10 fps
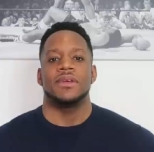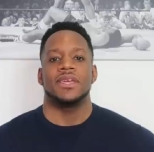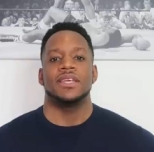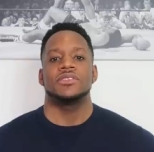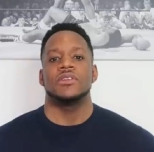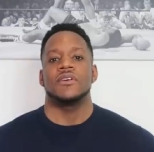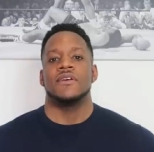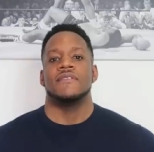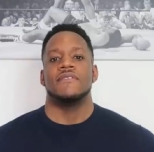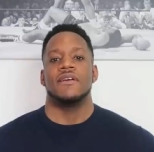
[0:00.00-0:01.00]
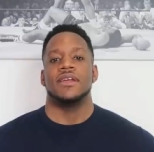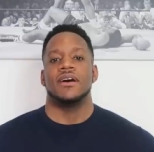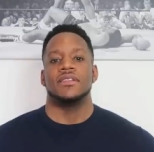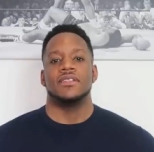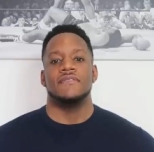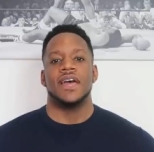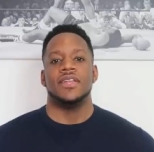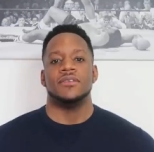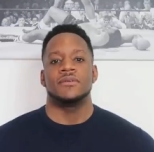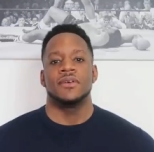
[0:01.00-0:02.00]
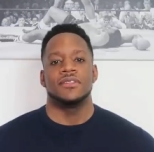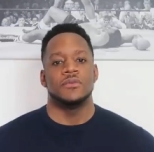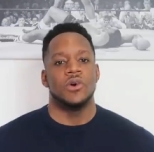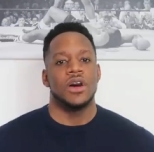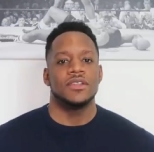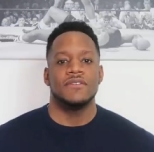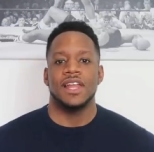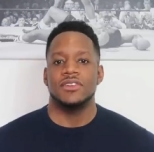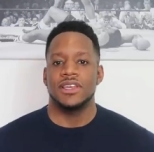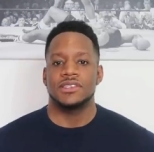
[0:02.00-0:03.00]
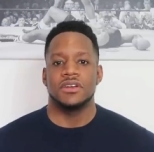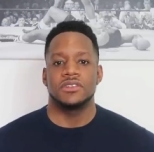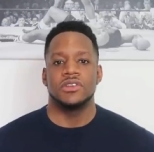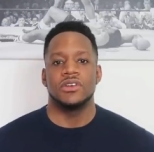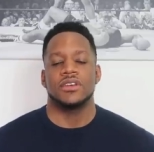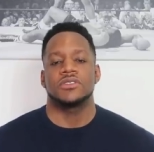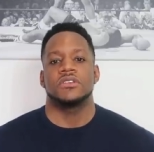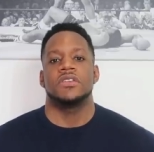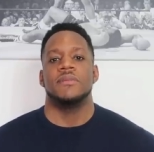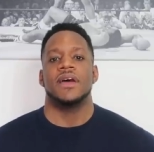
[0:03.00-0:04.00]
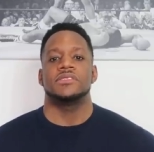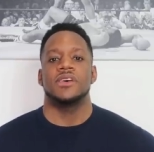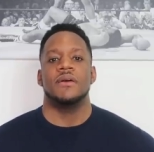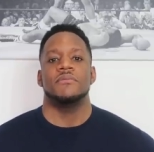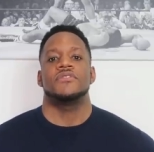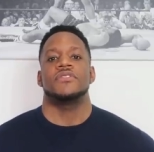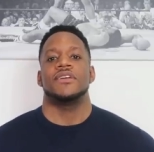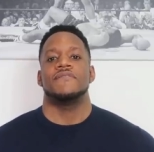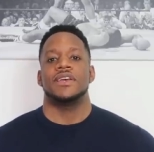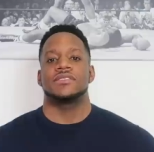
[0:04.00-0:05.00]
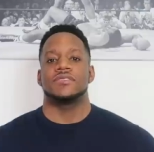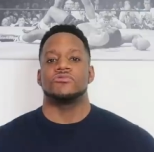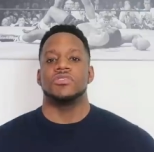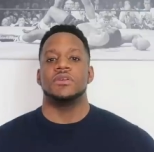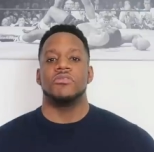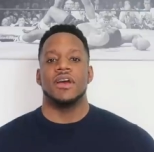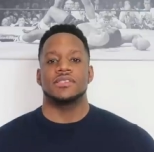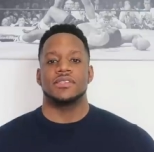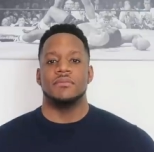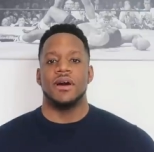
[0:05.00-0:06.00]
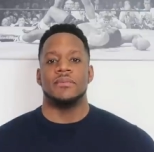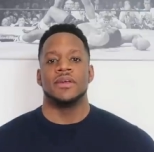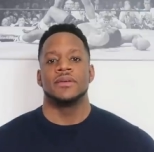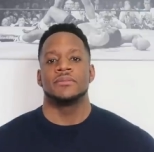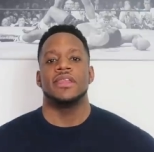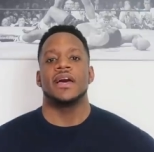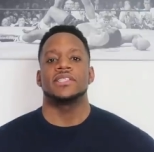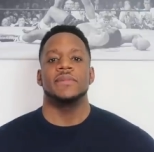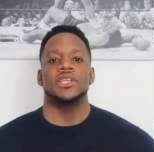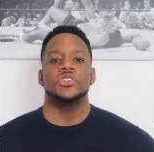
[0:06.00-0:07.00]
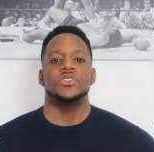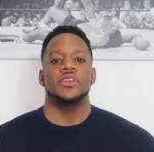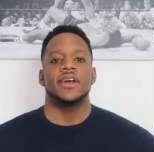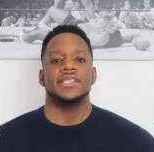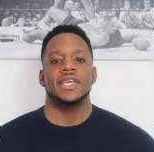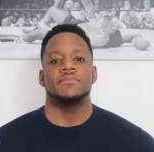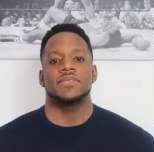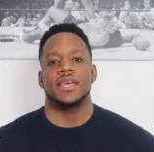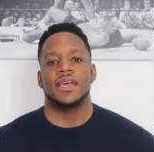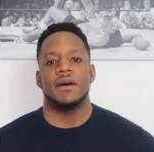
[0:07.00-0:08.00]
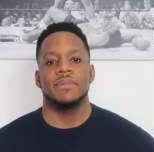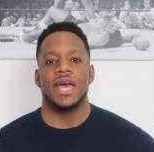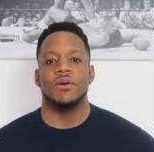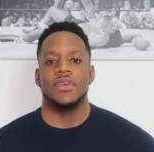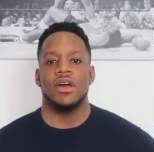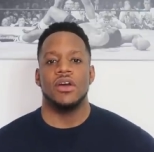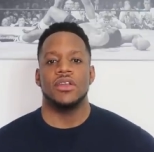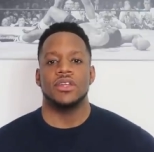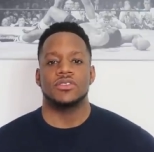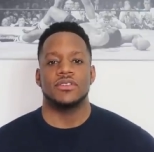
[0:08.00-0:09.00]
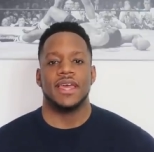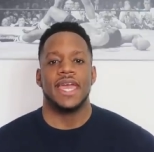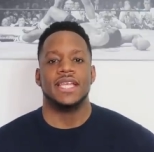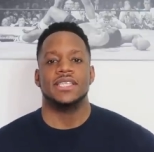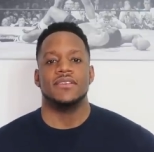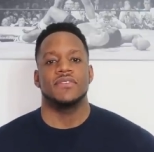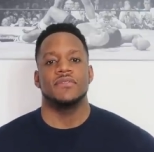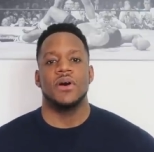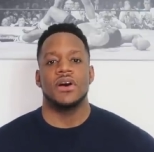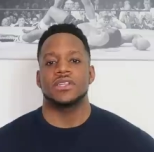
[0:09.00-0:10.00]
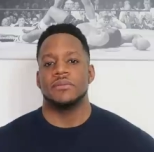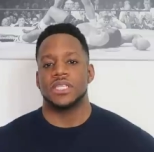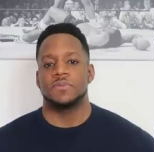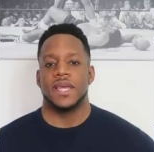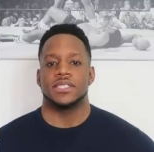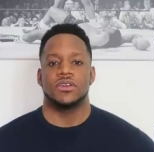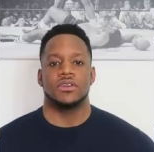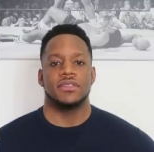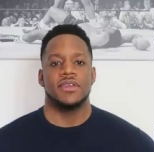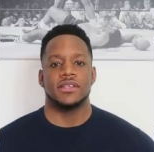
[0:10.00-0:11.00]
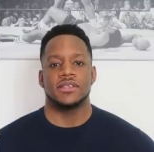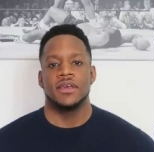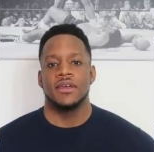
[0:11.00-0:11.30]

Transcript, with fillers: beginning to look very undervalued. The more undervalued they start to look, it's only a matter of time before the investors reprice them up. Now, as I mentioned to you guys, Hims, they're coming out with their earnings on the 18th of March, and I'm expecting good things.